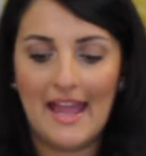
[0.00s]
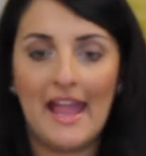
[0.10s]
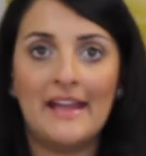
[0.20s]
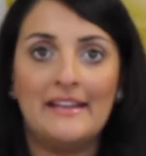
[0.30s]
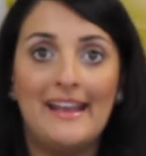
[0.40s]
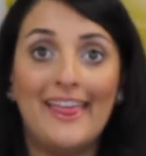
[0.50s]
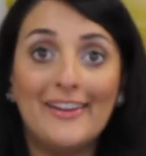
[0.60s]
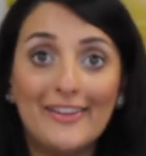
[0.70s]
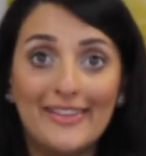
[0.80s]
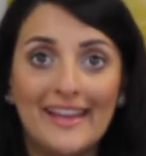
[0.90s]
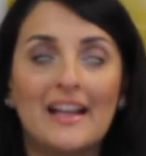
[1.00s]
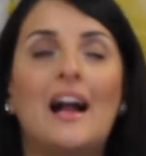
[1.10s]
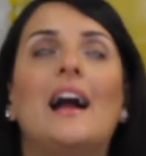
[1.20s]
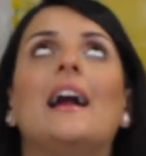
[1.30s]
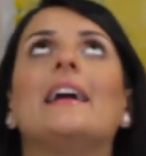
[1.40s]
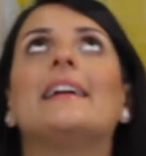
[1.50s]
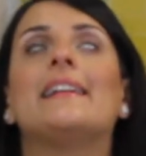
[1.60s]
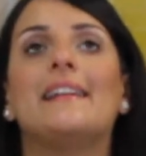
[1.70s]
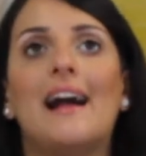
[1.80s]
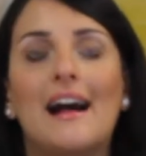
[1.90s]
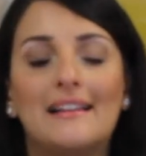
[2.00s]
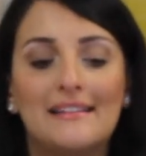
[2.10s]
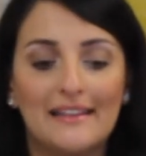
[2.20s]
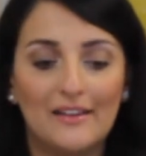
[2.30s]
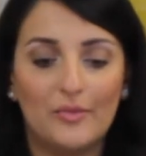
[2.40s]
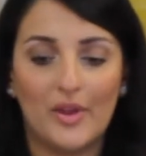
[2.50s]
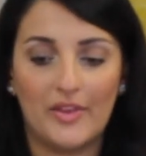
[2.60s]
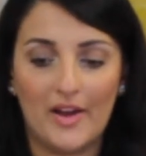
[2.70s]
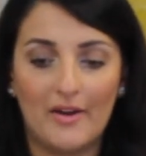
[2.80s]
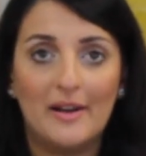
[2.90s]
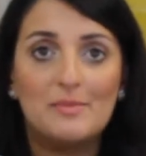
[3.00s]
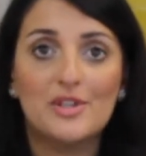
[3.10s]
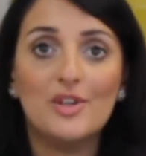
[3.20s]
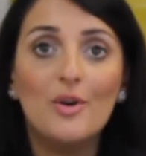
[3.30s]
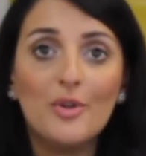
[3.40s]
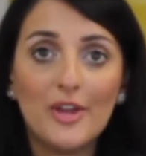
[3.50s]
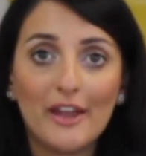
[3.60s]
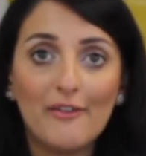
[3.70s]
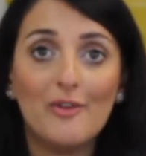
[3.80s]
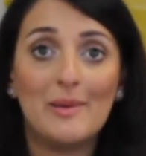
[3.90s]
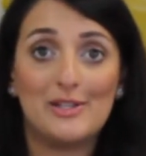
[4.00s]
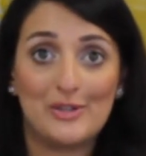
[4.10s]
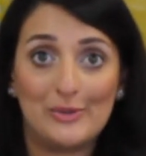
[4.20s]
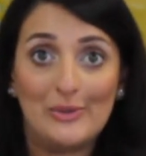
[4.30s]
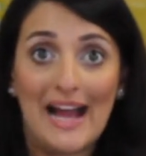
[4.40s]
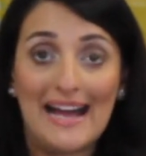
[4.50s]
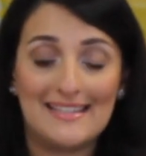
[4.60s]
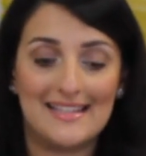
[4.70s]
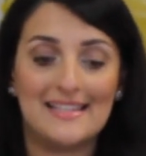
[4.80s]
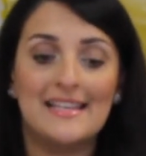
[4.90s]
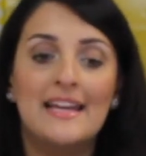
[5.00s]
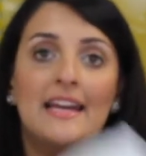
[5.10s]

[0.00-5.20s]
And another thing I cannot live without, and I'm so thankful my school has this,